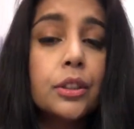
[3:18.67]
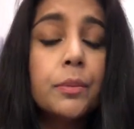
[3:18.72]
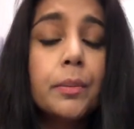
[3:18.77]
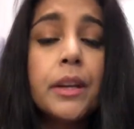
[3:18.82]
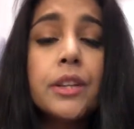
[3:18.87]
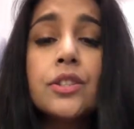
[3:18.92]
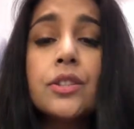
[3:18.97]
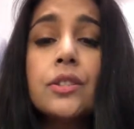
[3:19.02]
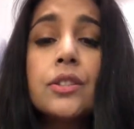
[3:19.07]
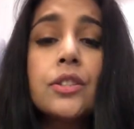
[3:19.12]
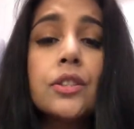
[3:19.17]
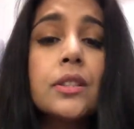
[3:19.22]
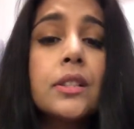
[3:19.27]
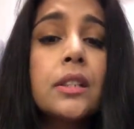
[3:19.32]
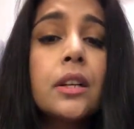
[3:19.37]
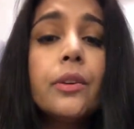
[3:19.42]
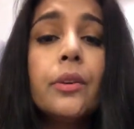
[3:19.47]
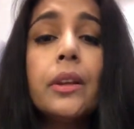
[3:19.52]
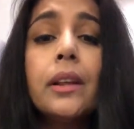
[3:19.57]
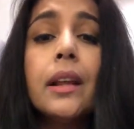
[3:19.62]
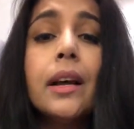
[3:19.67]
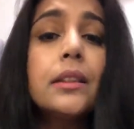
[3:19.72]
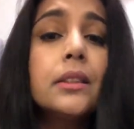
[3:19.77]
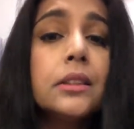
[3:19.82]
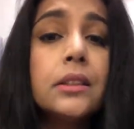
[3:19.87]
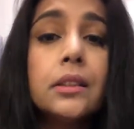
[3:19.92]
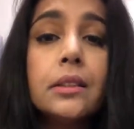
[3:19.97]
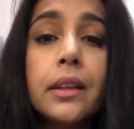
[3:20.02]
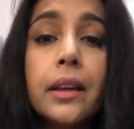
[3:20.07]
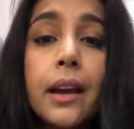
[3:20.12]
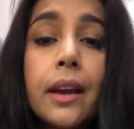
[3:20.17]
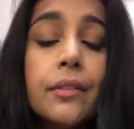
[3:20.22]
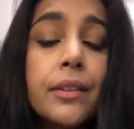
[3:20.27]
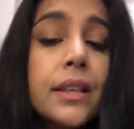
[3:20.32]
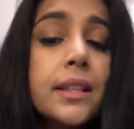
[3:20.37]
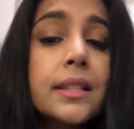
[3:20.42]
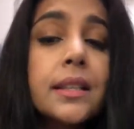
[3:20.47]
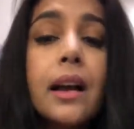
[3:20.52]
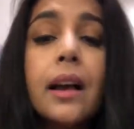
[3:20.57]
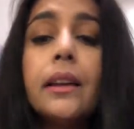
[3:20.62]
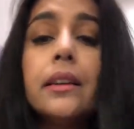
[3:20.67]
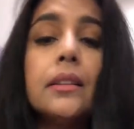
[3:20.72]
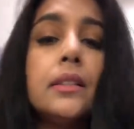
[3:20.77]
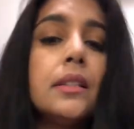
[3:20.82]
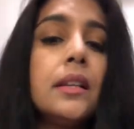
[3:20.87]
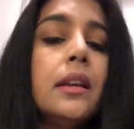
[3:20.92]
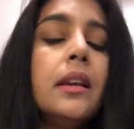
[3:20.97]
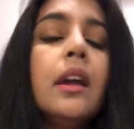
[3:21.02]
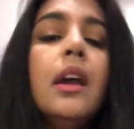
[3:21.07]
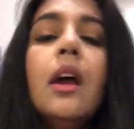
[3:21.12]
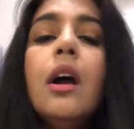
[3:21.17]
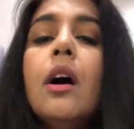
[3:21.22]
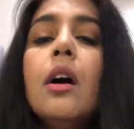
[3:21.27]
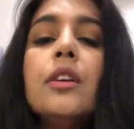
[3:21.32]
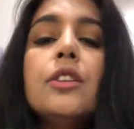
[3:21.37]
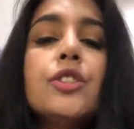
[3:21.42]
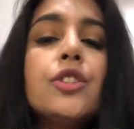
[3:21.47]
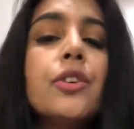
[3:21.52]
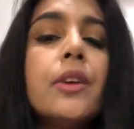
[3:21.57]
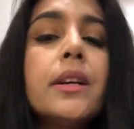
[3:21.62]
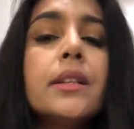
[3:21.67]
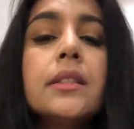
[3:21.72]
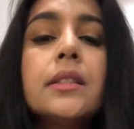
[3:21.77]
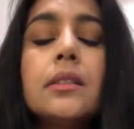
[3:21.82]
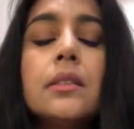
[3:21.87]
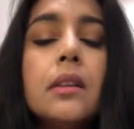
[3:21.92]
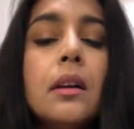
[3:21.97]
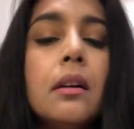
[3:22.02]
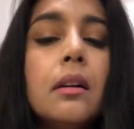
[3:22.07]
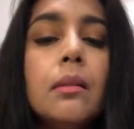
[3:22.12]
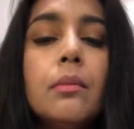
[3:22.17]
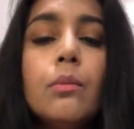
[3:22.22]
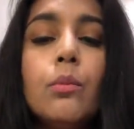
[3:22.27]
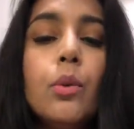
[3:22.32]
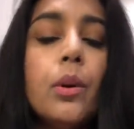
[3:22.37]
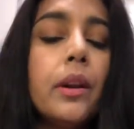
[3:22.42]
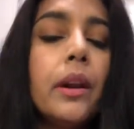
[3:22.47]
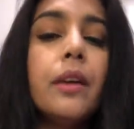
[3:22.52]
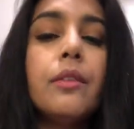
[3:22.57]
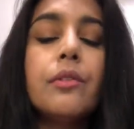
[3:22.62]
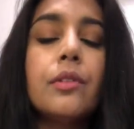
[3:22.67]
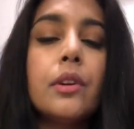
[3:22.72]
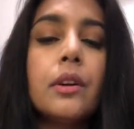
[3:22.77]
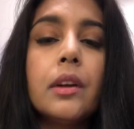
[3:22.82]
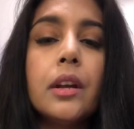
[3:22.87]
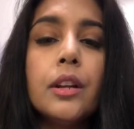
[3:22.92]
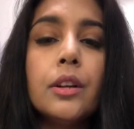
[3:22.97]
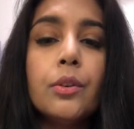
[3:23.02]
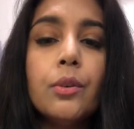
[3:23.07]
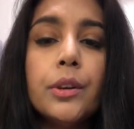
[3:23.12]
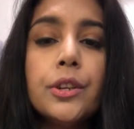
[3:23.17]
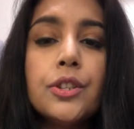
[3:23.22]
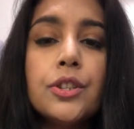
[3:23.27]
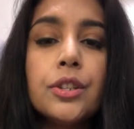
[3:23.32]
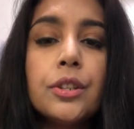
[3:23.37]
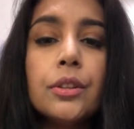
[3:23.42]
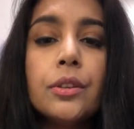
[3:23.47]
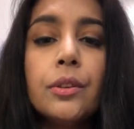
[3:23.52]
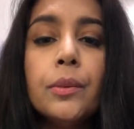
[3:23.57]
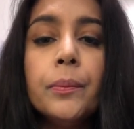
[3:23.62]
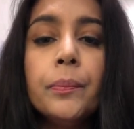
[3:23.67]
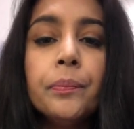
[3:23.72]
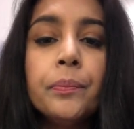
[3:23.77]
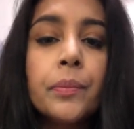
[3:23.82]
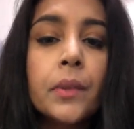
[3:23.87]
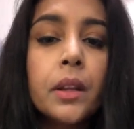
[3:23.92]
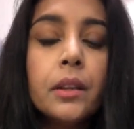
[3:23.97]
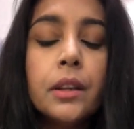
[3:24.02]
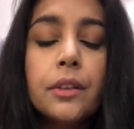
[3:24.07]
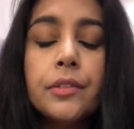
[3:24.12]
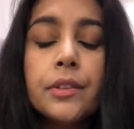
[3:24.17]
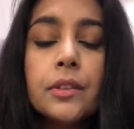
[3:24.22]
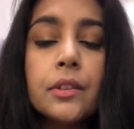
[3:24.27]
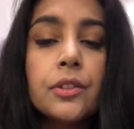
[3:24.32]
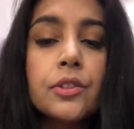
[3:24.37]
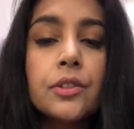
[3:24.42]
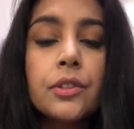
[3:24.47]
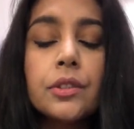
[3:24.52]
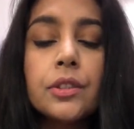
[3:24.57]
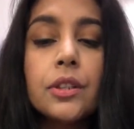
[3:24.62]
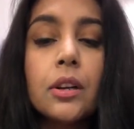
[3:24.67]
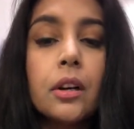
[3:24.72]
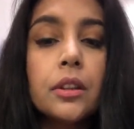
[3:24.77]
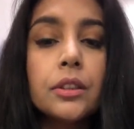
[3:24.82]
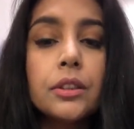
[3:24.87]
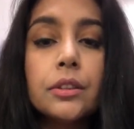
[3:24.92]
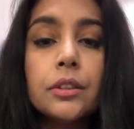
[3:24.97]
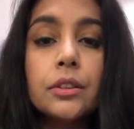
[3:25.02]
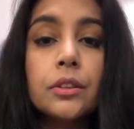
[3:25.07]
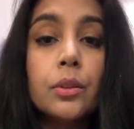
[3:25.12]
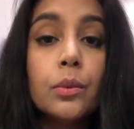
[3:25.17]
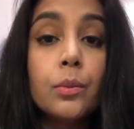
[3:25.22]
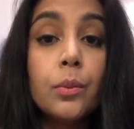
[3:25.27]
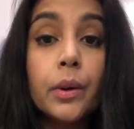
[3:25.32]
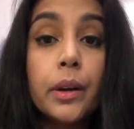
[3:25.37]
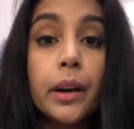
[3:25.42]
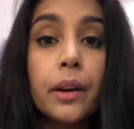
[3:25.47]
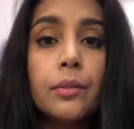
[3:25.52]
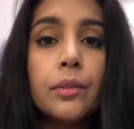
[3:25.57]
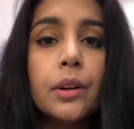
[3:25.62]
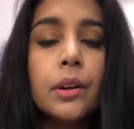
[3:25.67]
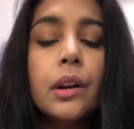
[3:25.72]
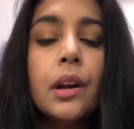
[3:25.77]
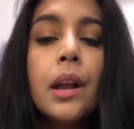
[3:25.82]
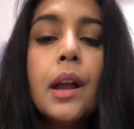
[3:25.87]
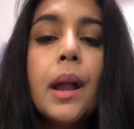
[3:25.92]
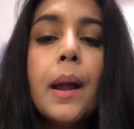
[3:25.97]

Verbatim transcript: Patients just are reluctant. They have anxiety, stress, uh, whatever, in going to their physicians, doctors, or whatever.